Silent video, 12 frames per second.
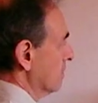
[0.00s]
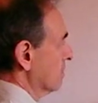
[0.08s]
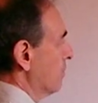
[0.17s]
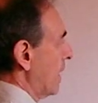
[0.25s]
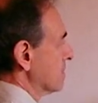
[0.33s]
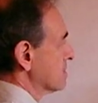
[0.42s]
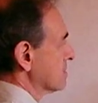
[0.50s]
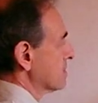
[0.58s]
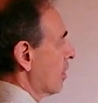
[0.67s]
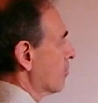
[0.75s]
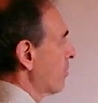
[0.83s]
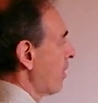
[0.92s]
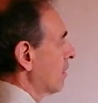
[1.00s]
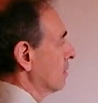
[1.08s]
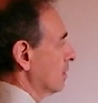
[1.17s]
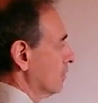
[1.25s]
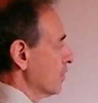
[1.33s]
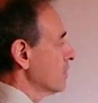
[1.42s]
the bases are
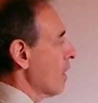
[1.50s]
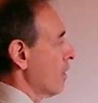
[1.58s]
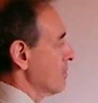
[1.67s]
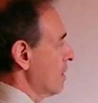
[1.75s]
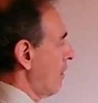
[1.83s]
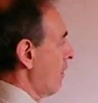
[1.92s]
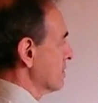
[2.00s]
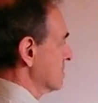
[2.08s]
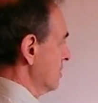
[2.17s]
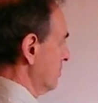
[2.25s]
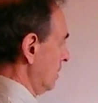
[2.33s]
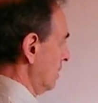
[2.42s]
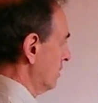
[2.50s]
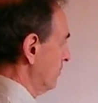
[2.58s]
parallel, we know they are similar.